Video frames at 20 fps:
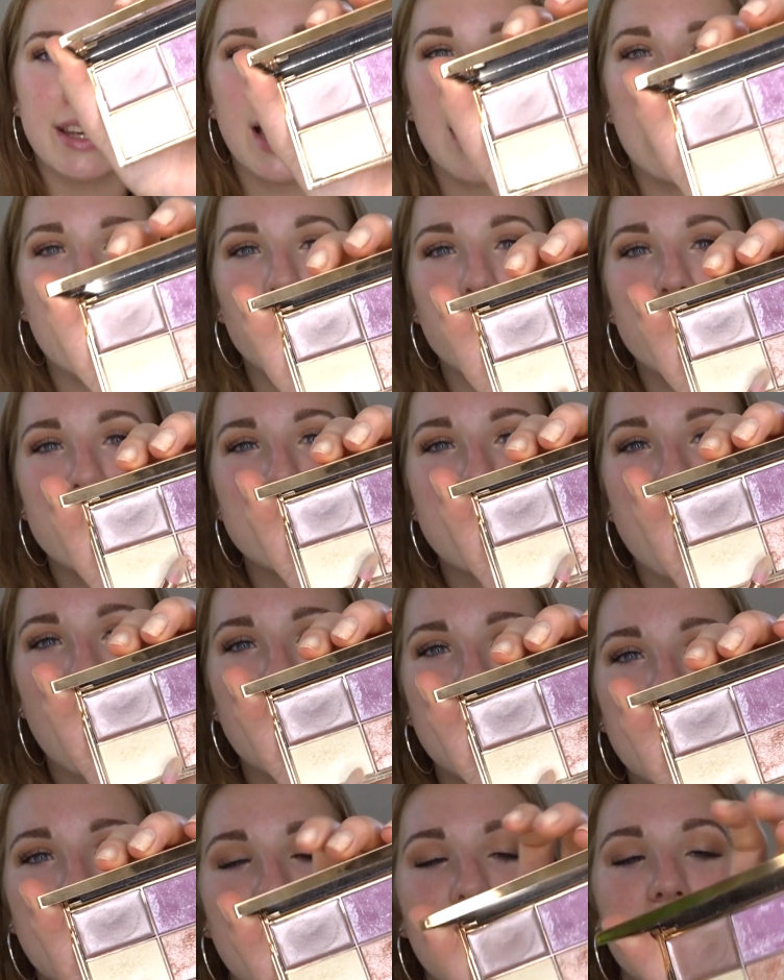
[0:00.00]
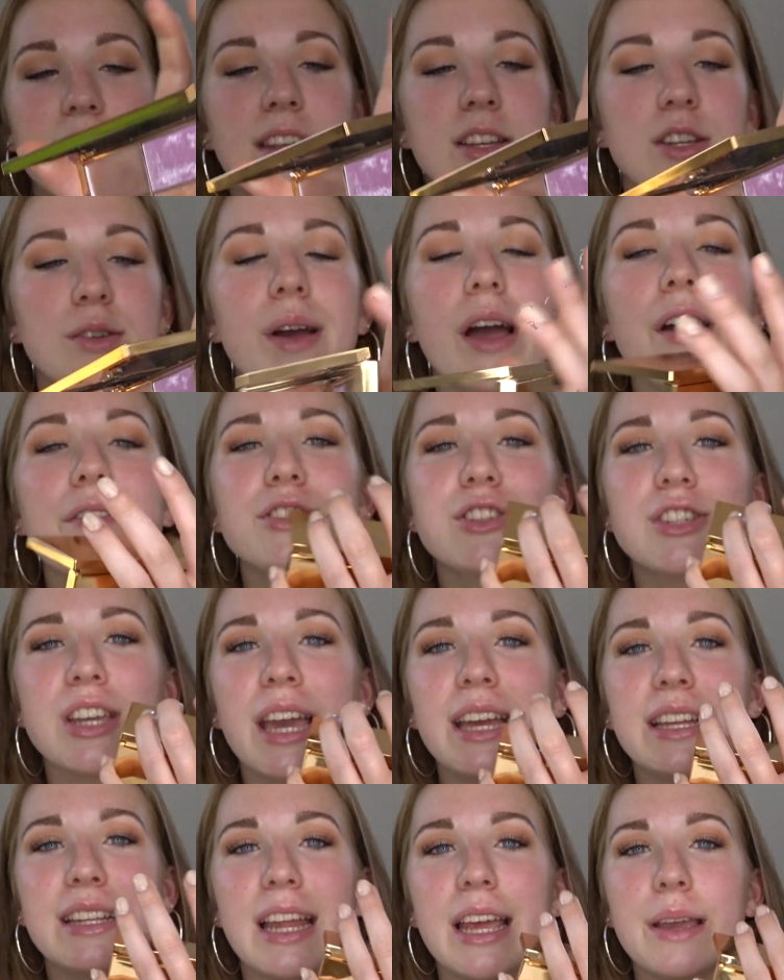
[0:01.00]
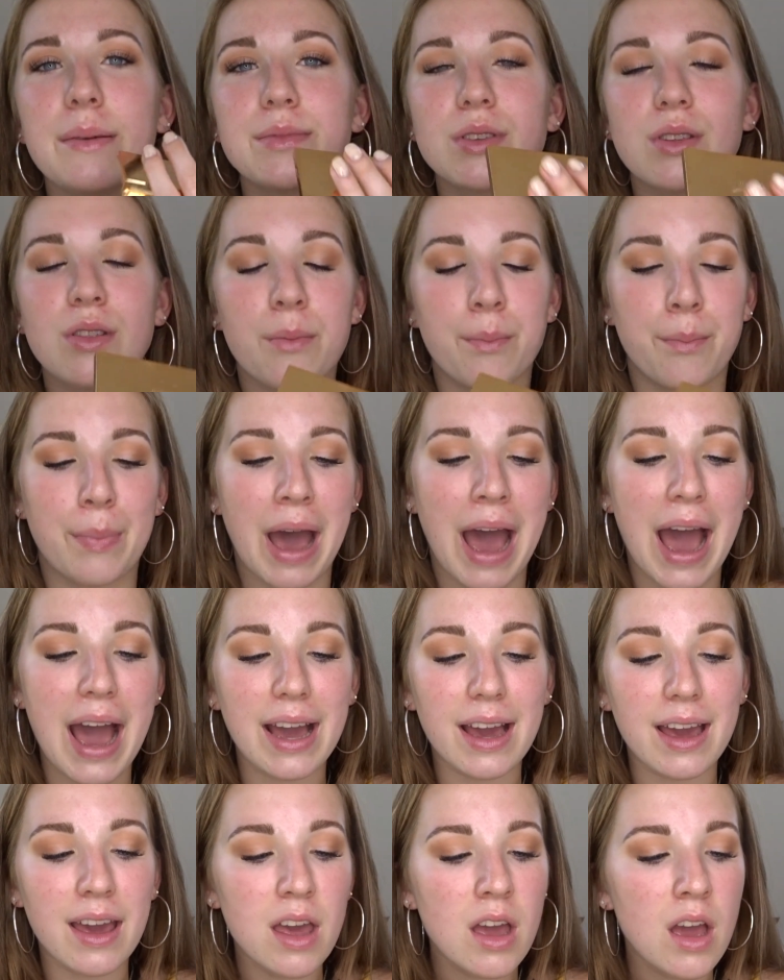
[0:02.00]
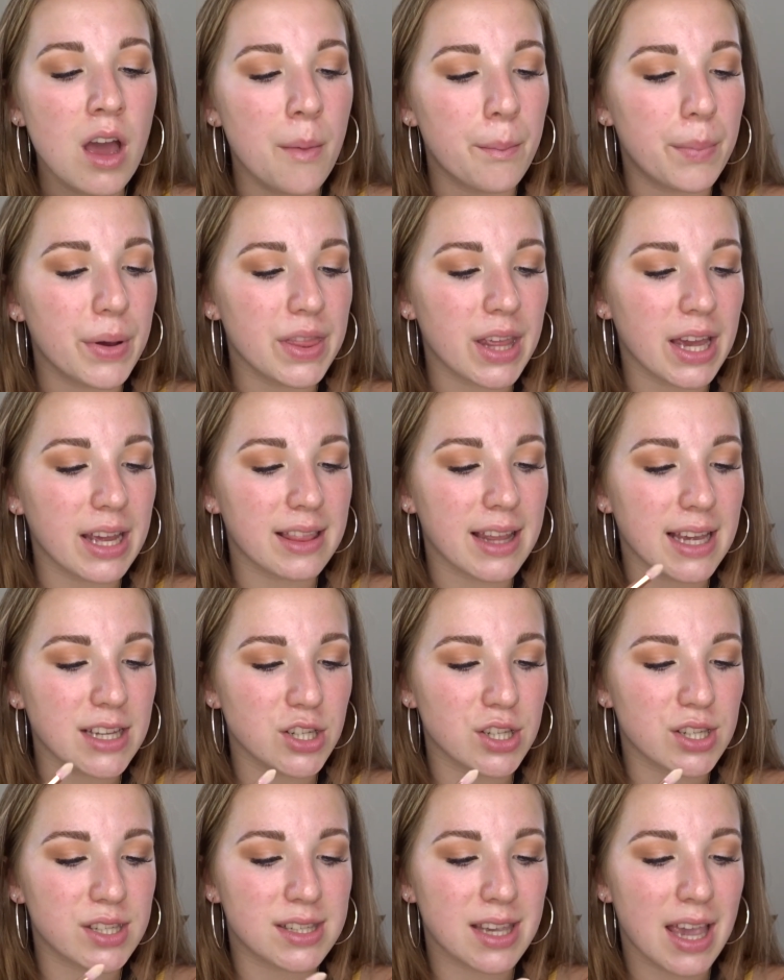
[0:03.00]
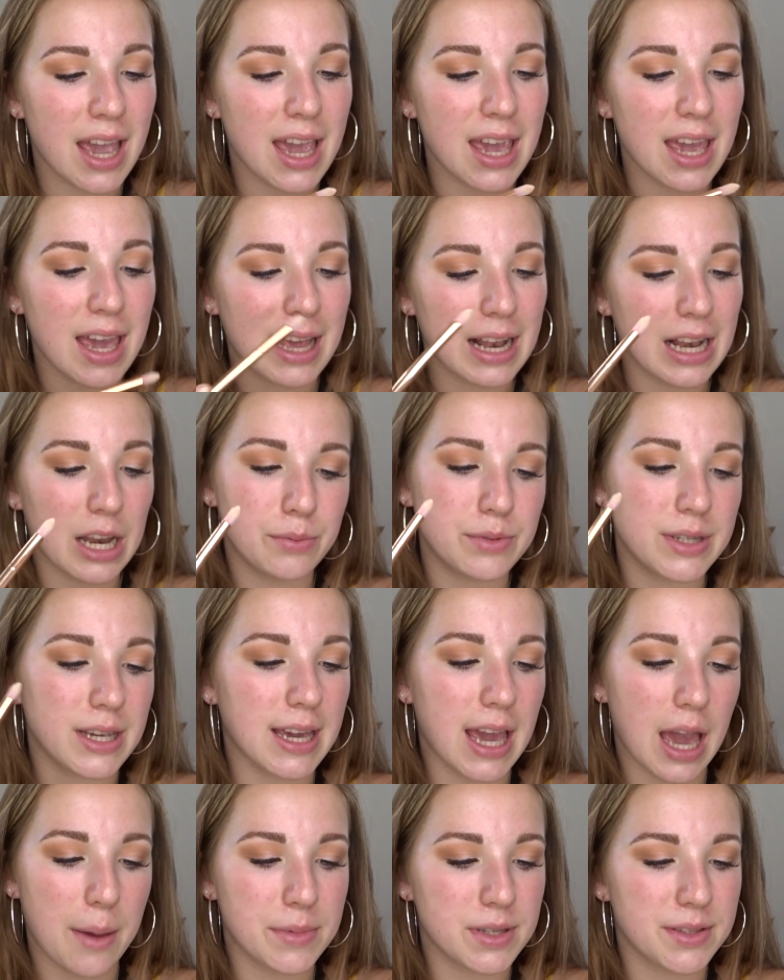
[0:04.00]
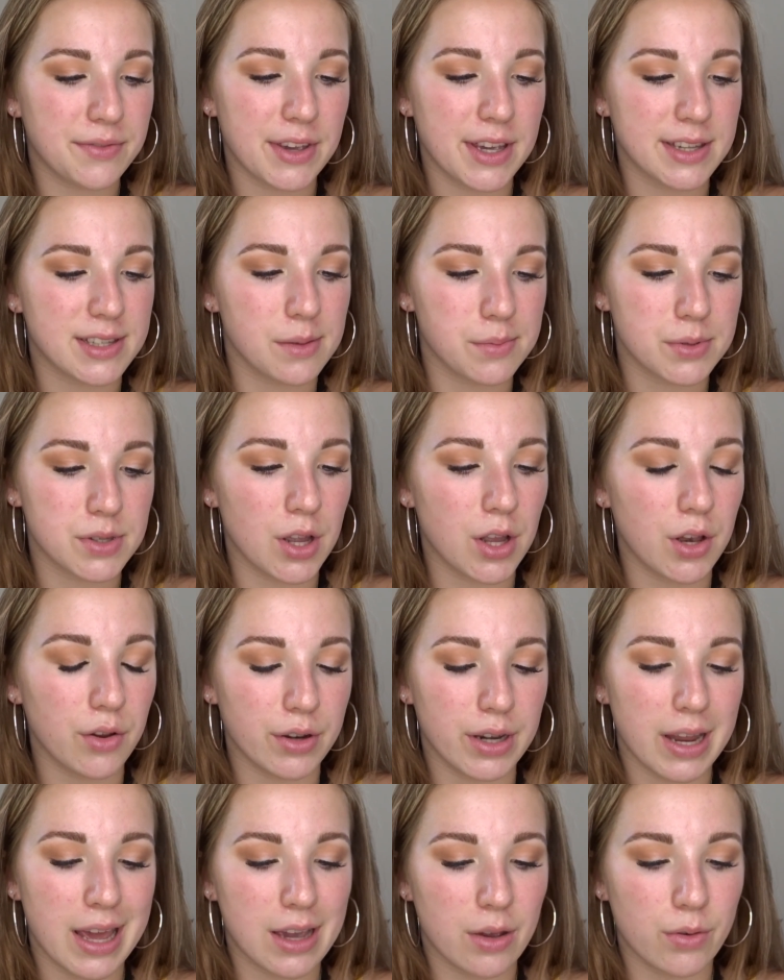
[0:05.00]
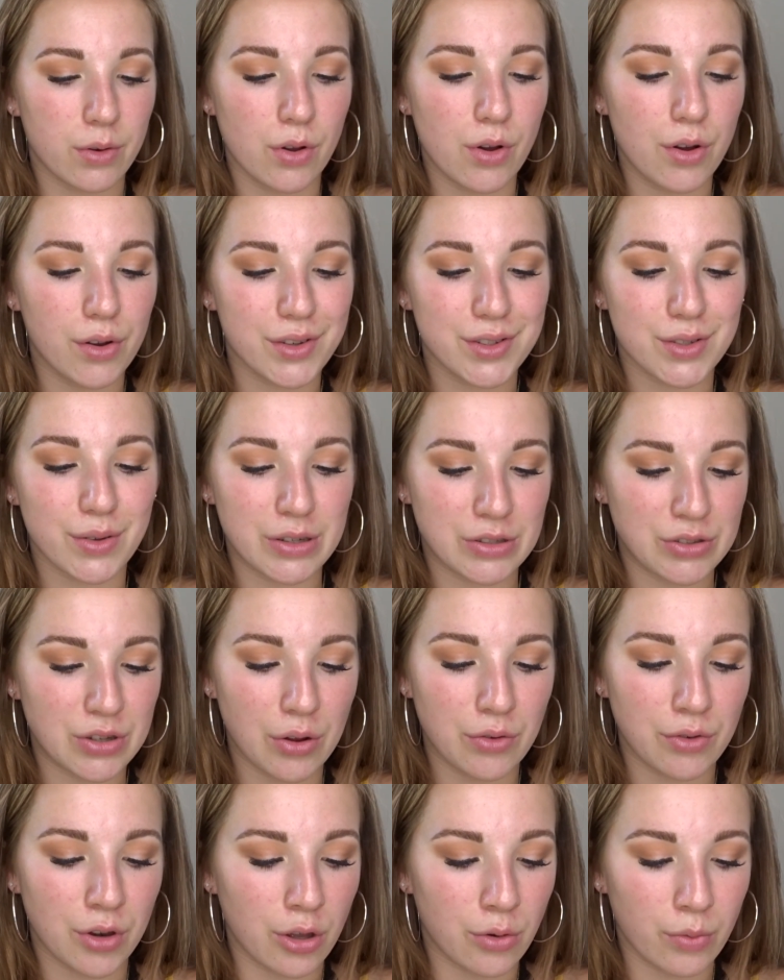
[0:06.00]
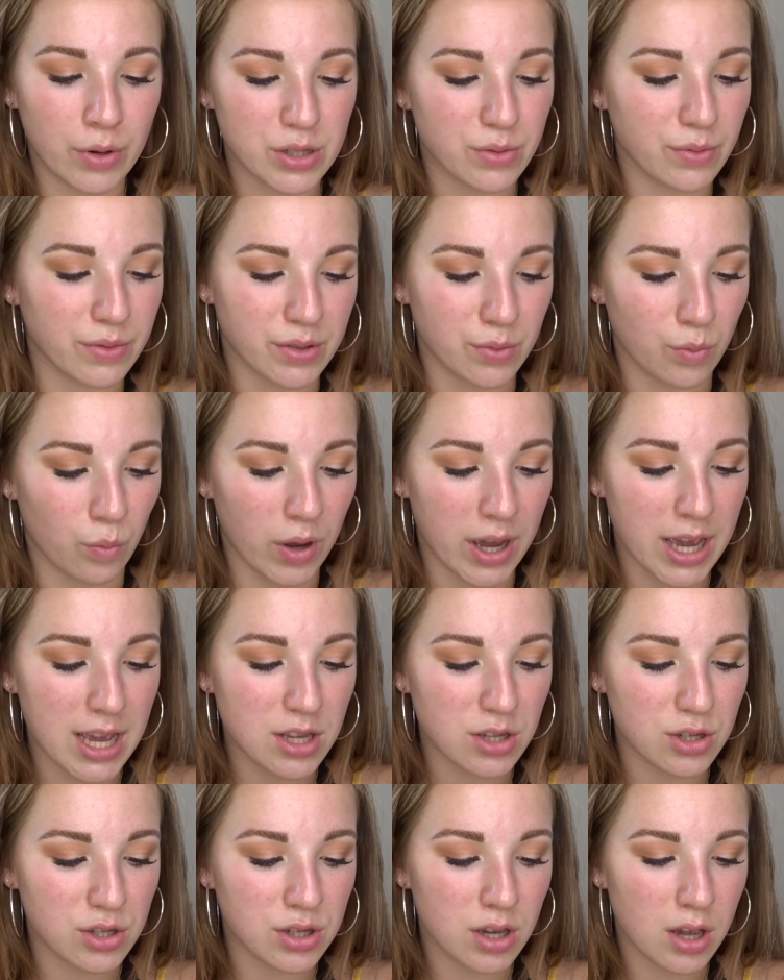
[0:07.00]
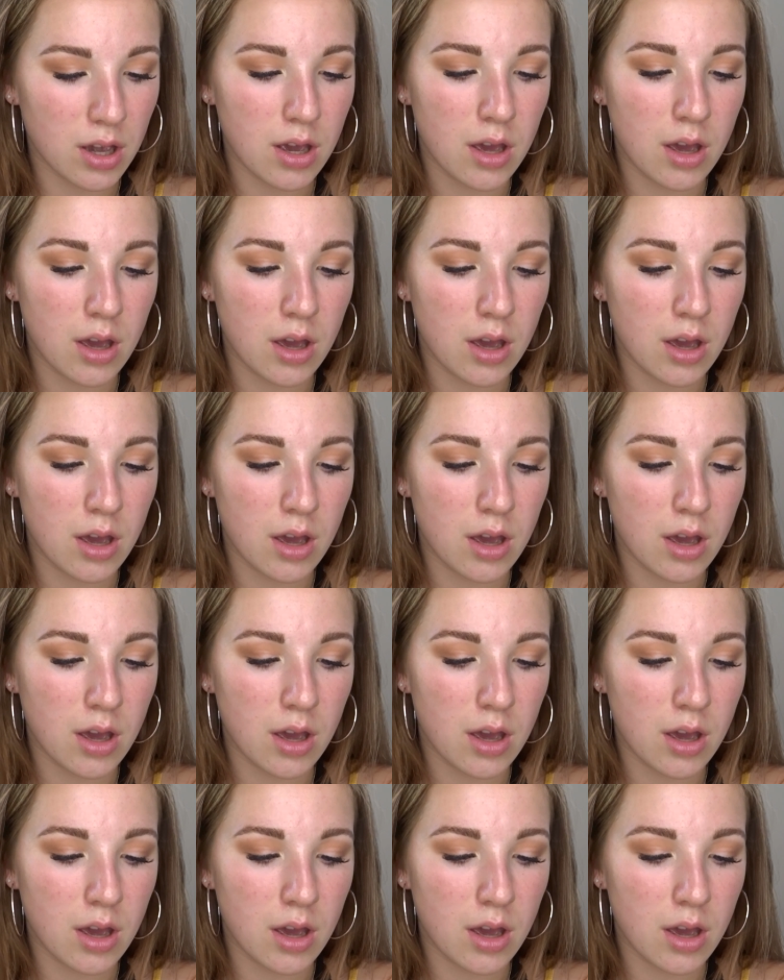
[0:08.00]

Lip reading: yellowy shade here, they do have shade names on the back, but like they just say Ecliptic, Hemisphere, Subsolar and Equinox, so I don't know which one's which.